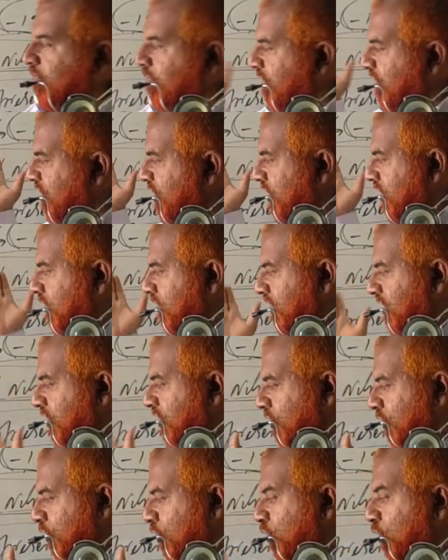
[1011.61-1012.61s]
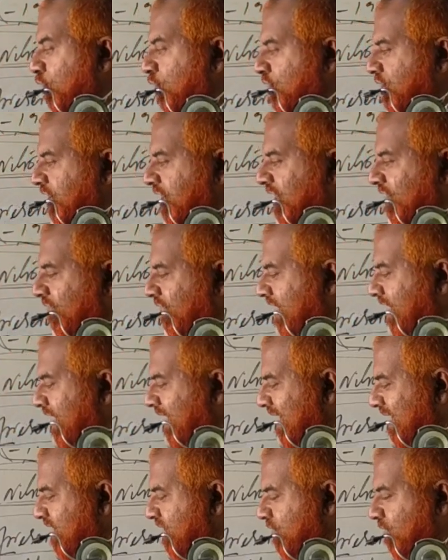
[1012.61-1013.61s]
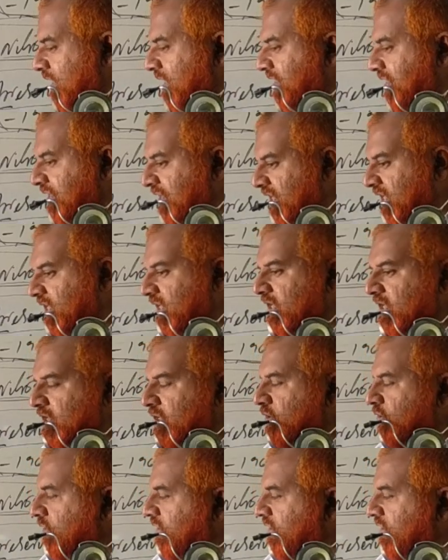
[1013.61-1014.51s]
preserved, used in a very less quantity,